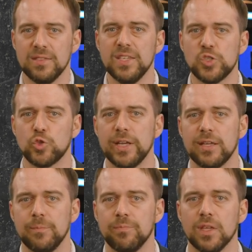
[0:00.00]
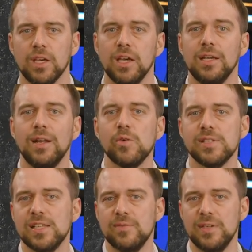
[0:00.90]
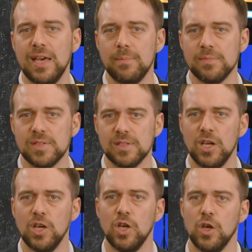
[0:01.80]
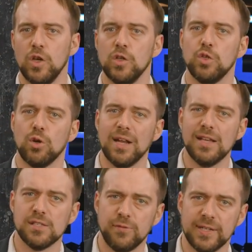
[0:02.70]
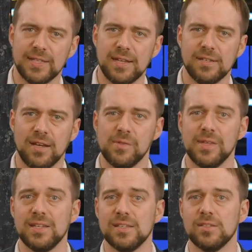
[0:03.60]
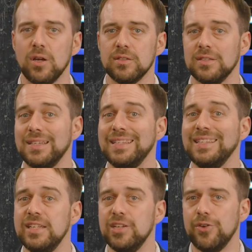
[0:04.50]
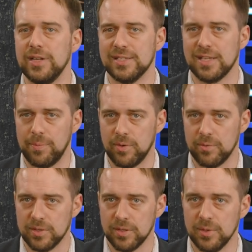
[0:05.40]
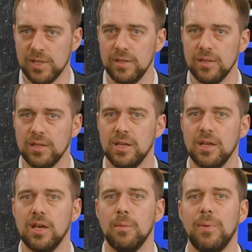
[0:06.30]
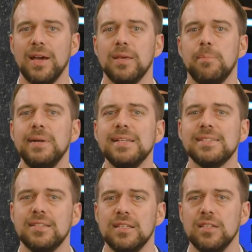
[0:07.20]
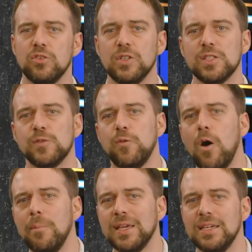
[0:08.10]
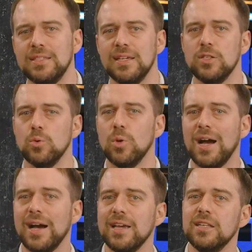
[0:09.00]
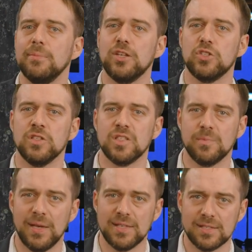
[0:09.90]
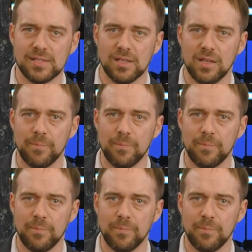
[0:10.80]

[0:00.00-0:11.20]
This trick allows SVMs to classify data that is not linearly separable by implicitly transforming it into a higher dimensional space.